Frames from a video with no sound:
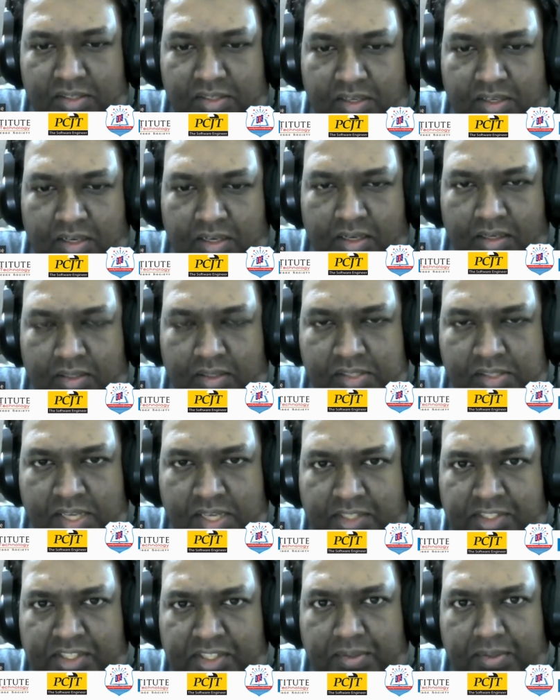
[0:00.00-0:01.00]
Uh,
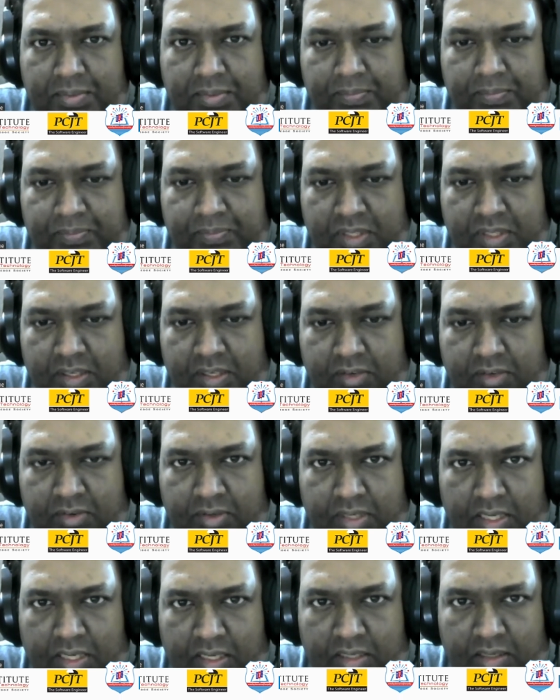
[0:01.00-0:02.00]

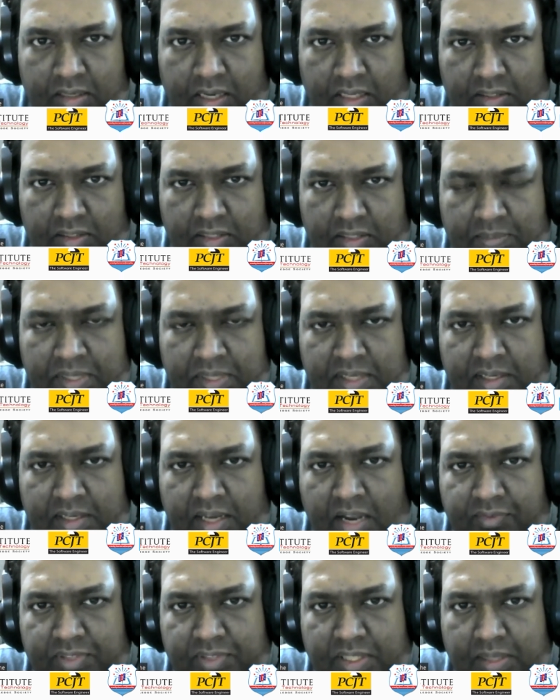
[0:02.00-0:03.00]
uh, immediately
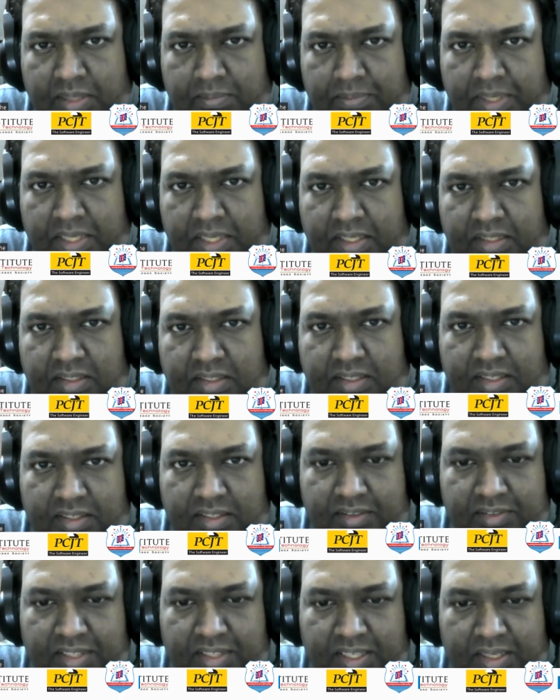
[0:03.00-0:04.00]
after completing the
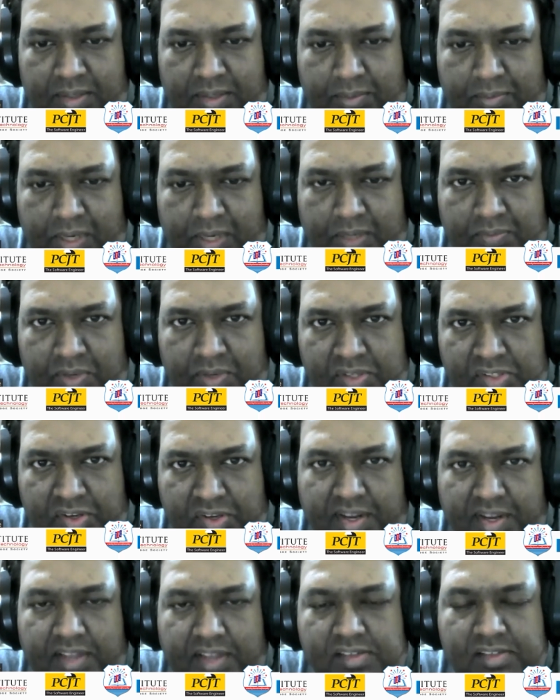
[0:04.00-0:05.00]
degree, what was your
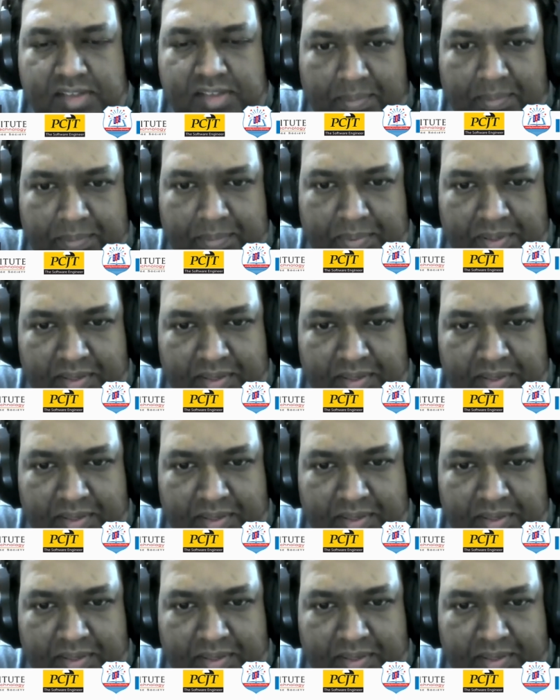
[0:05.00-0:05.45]
next step?